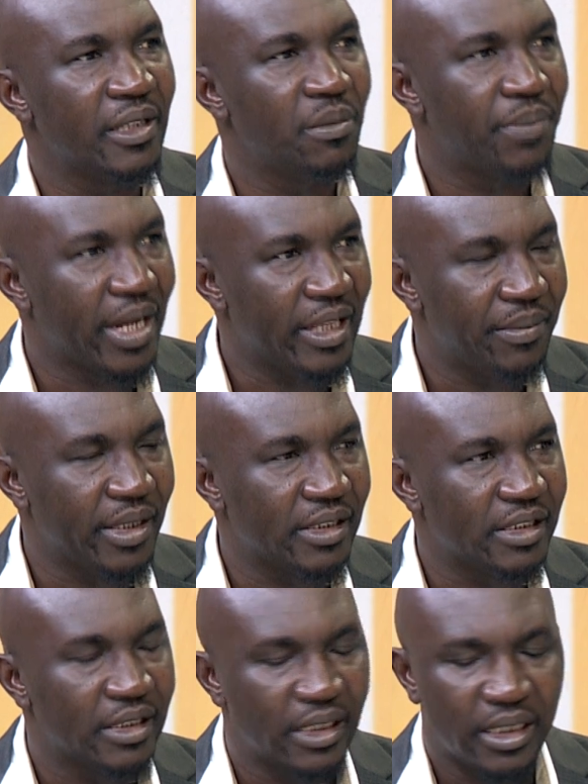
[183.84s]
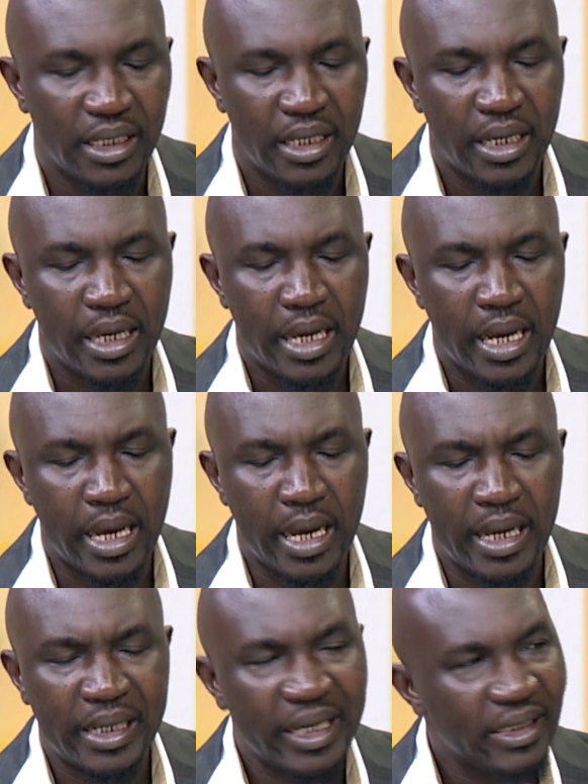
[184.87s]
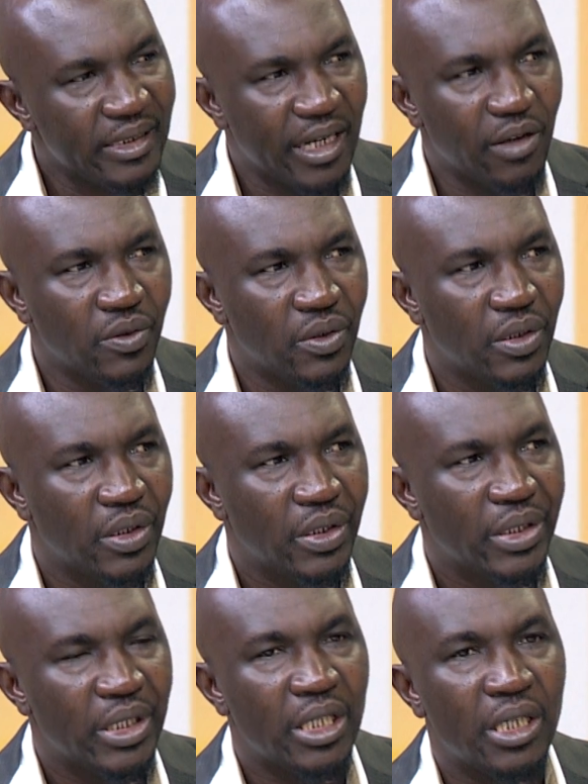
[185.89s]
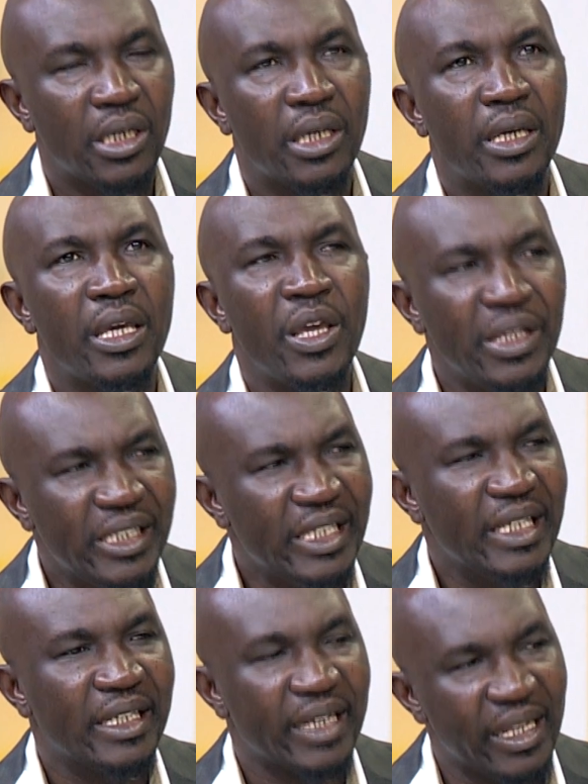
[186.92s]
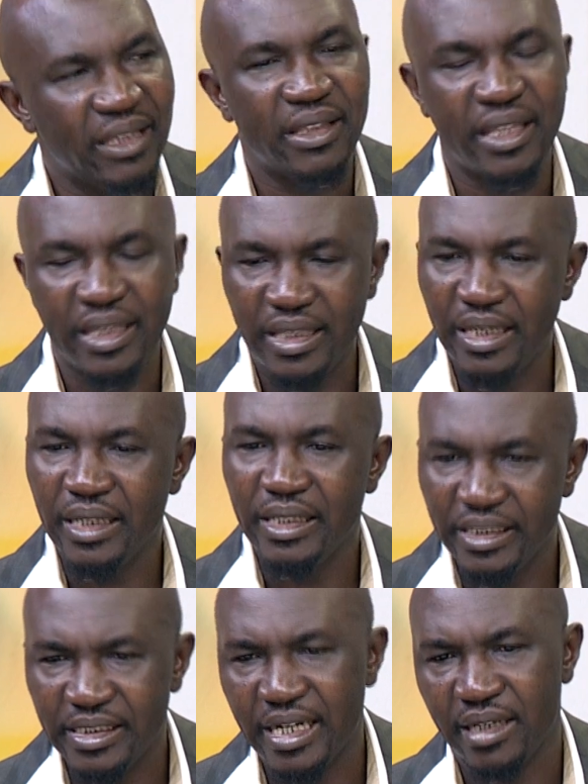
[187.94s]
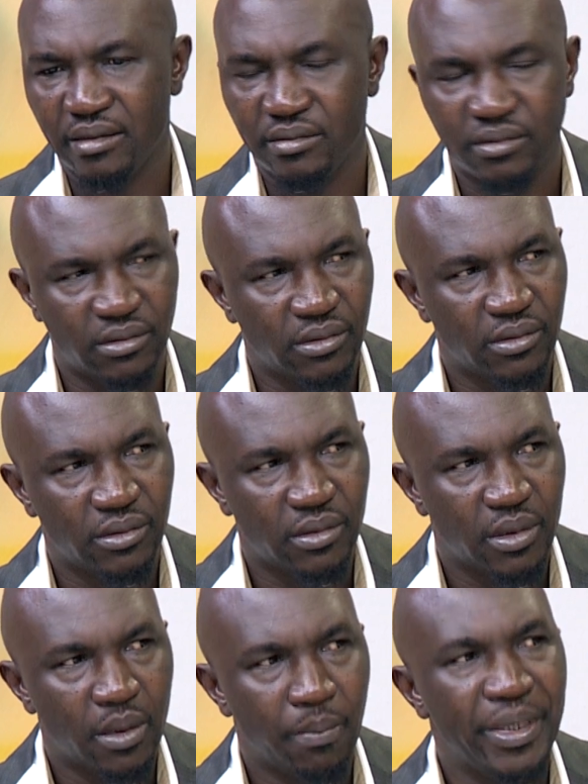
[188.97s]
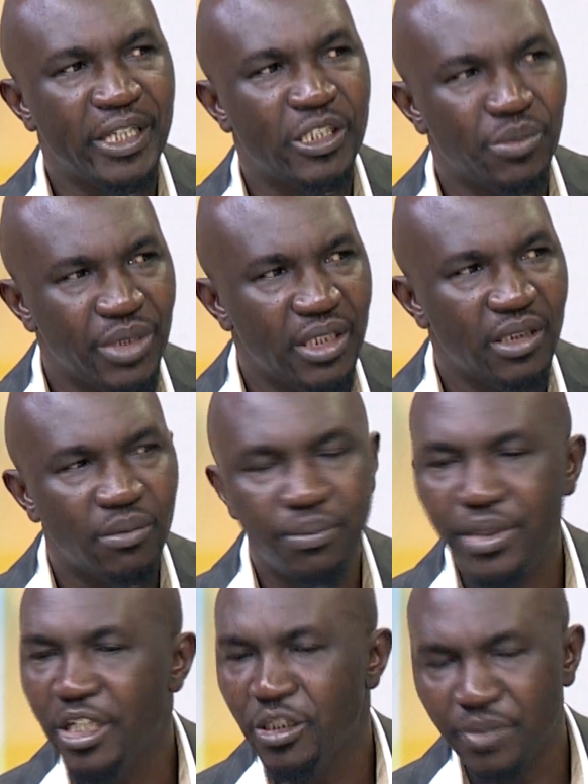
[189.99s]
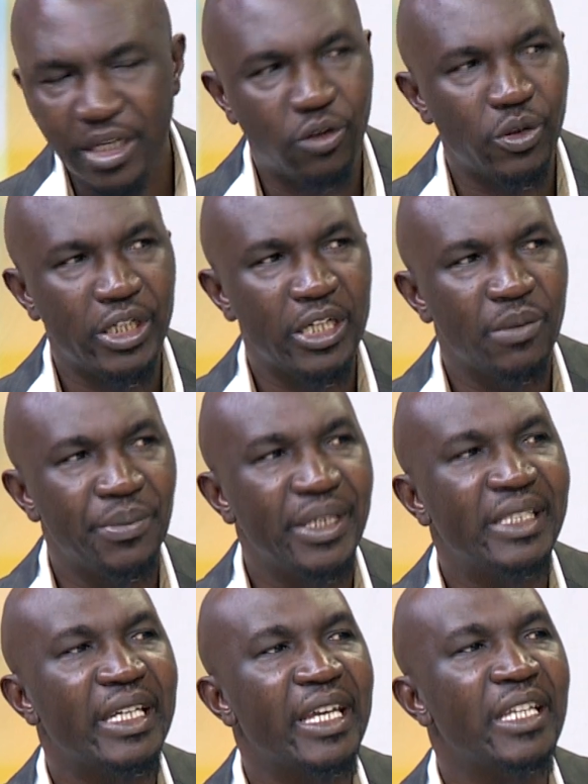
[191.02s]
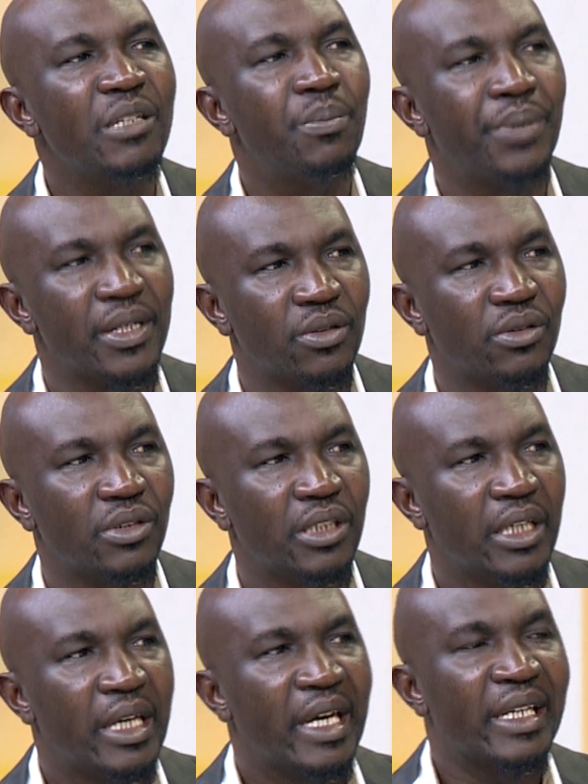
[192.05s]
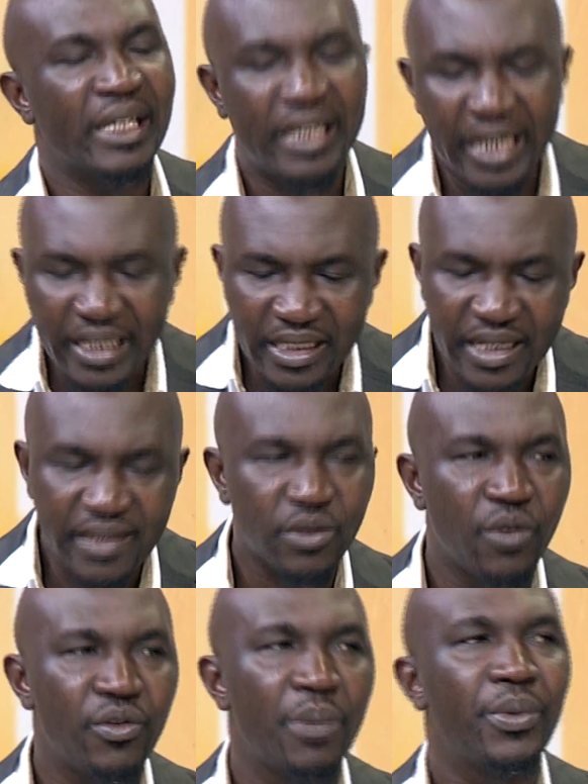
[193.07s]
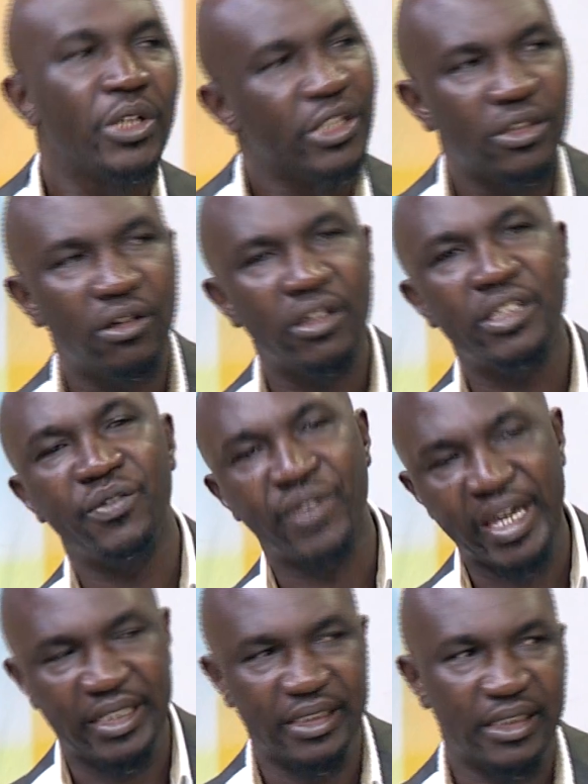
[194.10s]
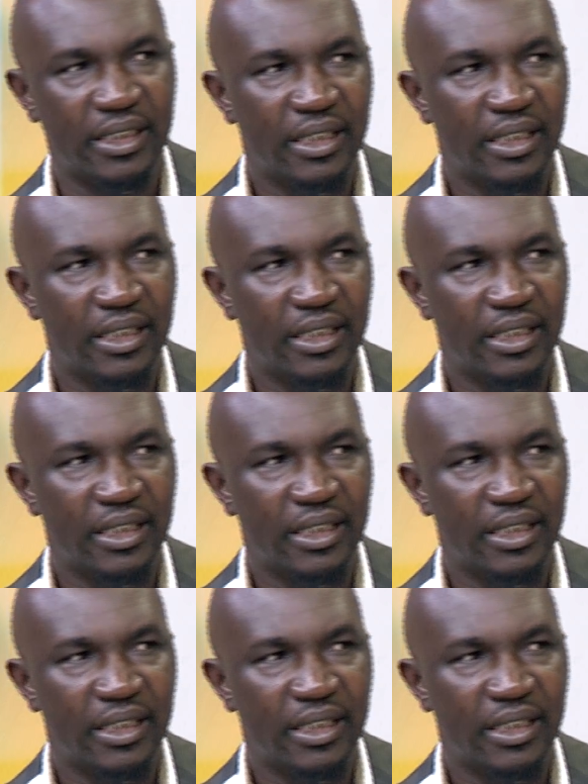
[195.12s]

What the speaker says: in Parliament. Right now, any right-thinking leader, be it me, be it my colleague, be it any person, regardless of your political divide,